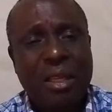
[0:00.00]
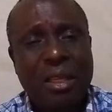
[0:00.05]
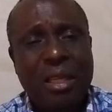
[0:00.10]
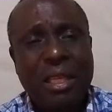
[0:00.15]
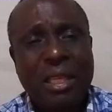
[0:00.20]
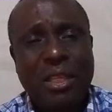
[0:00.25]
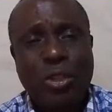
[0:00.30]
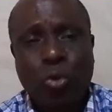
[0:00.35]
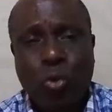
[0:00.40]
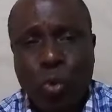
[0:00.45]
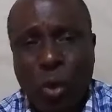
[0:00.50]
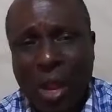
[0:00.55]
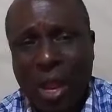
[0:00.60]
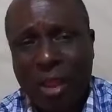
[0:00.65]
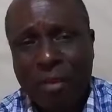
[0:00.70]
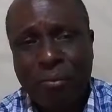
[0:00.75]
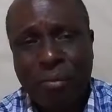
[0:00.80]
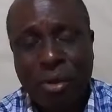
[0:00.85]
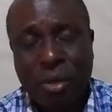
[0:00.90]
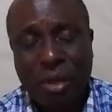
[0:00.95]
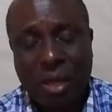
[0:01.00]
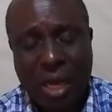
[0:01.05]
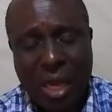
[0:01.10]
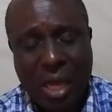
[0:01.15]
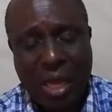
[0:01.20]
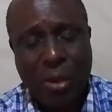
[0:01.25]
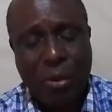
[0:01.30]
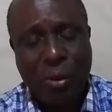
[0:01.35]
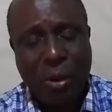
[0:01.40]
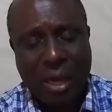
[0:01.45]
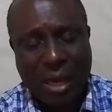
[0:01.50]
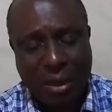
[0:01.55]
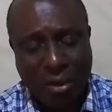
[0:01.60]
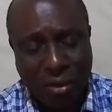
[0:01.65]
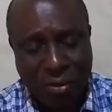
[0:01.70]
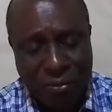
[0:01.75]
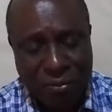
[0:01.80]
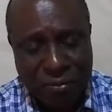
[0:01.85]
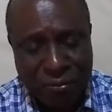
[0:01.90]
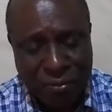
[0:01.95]
his wife, but now an
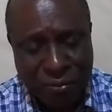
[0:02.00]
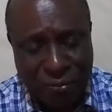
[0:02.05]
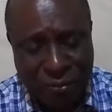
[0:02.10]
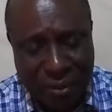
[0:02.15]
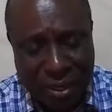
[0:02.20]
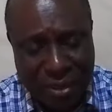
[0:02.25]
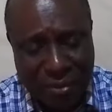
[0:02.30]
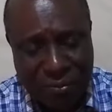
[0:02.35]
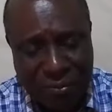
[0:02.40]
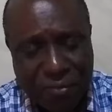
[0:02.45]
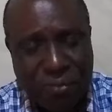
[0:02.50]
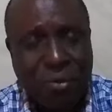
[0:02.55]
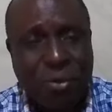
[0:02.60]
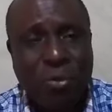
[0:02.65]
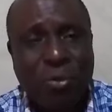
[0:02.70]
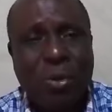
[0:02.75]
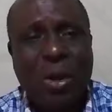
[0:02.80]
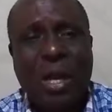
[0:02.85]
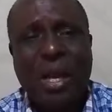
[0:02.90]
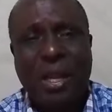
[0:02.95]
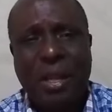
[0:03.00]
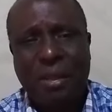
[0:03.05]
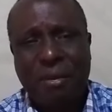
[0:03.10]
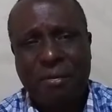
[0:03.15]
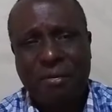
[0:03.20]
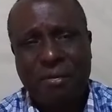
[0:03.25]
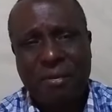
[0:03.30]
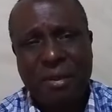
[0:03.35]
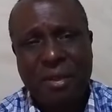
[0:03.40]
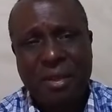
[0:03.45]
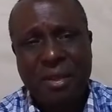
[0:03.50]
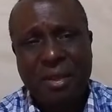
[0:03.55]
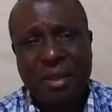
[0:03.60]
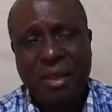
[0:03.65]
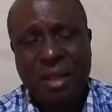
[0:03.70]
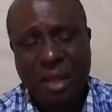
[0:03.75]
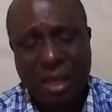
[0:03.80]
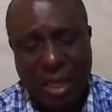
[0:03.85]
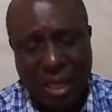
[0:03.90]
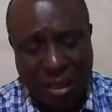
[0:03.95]
unfaithful wife.
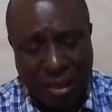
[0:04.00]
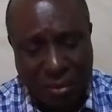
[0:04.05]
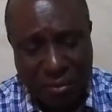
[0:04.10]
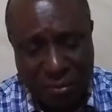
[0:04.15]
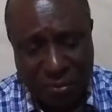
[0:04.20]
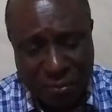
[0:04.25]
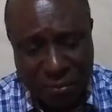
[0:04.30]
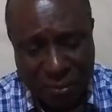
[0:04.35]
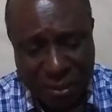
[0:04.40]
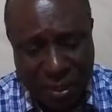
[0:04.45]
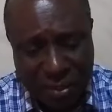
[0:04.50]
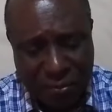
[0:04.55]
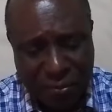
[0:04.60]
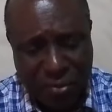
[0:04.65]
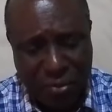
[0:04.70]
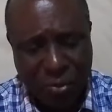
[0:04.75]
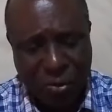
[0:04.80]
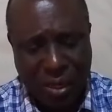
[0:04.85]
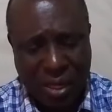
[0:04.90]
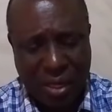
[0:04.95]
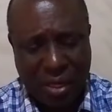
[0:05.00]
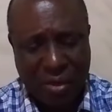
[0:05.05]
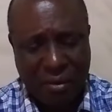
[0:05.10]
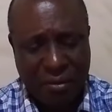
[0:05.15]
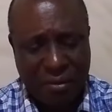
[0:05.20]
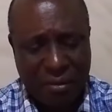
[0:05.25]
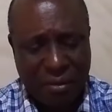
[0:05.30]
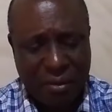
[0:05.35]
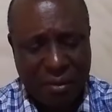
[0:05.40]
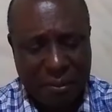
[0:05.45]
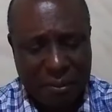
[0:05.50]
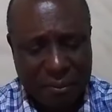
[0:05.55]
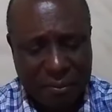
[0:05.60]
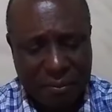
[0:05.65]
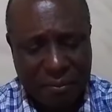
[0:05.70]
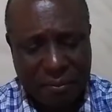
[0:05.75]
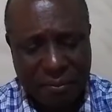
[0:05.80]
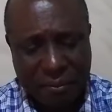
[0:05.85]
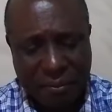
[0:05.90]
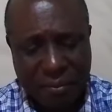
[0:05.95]
An unfaithful wife.
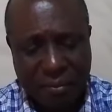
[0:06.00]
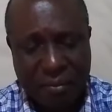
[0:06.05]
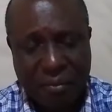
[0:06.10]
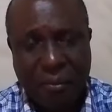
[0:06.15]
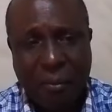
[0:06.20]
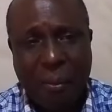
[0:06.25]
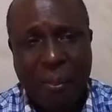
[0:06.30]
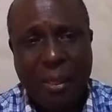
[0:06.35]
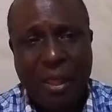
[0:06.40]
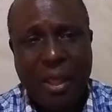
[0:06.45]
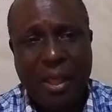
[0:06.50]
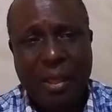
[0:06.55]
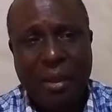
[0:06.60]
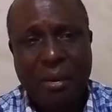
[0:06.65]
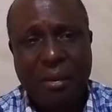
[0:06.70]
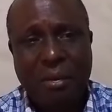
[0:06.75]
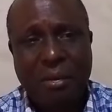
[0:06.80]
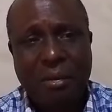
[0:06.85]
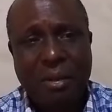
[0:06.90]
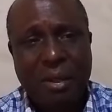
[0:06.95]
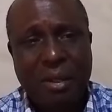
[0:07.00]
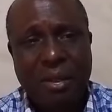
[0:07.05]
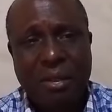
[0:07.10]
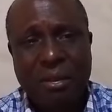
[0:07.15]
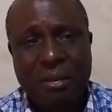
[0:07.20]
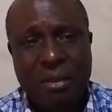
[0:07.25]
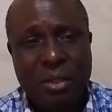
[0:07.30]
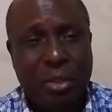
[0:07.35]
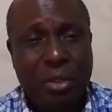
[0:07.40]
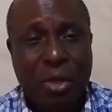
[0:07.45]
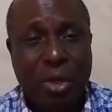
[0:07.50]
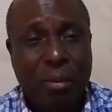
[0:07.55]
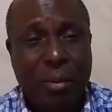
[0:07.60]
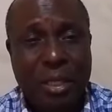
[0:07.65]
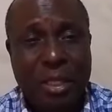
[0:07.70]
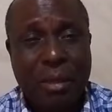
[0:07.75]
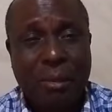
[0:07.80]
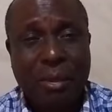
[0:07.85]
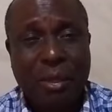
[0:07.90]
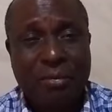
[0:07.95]
You know, Deuteronomy
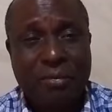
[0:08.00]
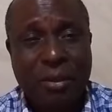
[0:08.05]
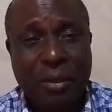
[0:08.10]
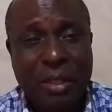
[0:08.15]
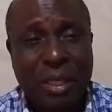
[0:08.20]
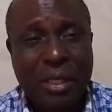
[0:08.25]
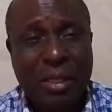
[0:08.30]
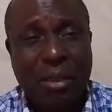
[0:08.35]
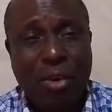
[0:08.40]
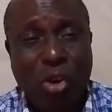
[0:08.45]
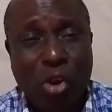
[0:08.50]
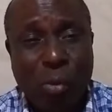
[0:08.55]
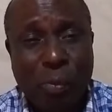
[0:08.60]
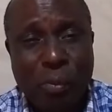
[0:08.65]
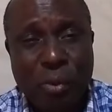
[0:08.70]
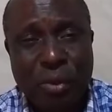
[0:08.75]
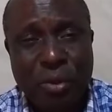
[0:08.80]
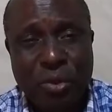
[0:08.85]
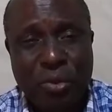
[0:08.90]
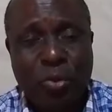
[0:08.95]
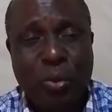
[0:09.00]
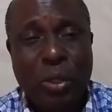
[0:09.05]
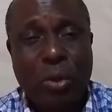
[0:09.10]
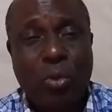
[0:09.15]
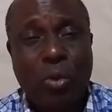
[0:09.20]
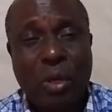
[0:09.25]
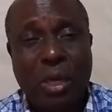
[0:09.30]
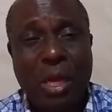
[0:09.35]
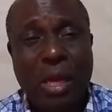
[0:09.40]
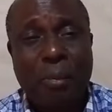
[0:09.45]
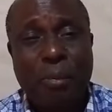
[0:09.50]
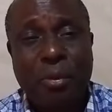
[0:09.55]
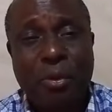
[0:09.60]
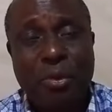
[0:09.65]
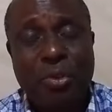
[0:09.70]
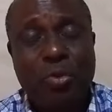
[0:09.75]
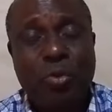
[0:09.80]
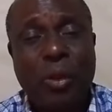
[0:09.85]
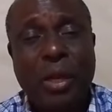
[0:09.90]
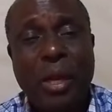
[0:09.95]
chapter 14 opens with what
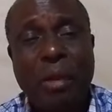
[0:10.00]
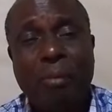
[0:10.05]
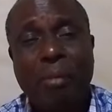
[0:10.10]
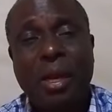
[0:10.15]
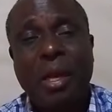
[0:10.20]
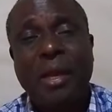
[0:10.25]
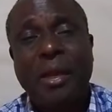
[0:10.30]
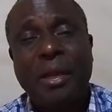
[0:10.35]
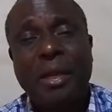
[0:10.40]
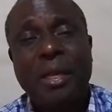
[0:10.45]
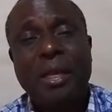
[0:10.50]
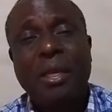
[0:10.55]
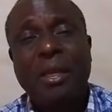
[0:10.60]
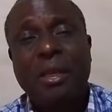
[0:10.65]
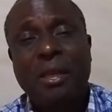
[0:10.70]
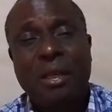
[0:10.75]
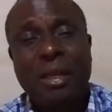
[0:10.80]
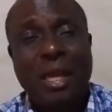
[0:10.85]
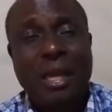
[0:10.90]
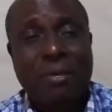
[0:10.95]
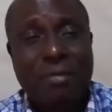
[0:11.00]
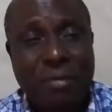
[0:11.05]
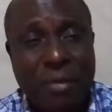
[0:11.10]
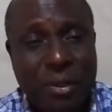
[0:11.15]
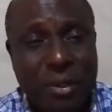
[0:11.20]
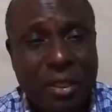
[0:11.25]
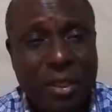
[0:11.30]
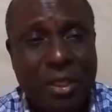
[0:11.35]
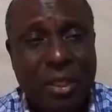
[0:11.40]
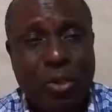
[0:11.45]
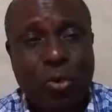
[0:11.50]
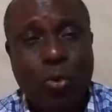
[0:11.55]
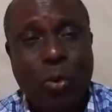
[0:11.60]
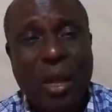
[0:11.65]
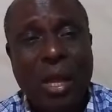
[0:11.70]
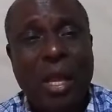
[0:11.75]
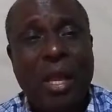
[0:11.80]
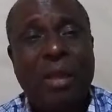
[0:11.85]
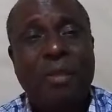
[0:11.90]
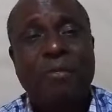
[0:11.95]
happens when a man divorces his
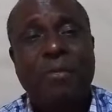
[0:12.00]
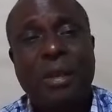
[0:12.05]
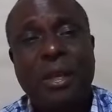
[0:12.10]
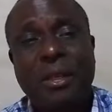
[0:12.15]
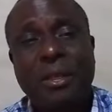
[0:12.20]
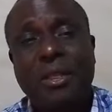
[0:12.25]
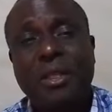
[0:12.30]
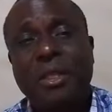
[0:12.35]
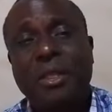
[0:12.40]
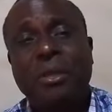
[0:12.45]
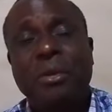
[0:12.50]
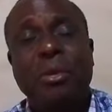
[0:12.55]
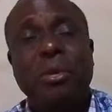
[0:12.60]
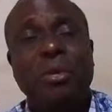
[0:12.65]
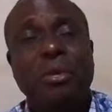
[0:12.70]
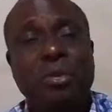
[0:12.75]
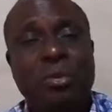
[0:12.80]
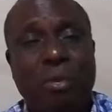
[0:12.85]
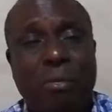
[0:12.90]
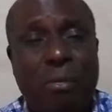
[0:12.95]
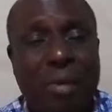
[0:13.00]
wife and she goes to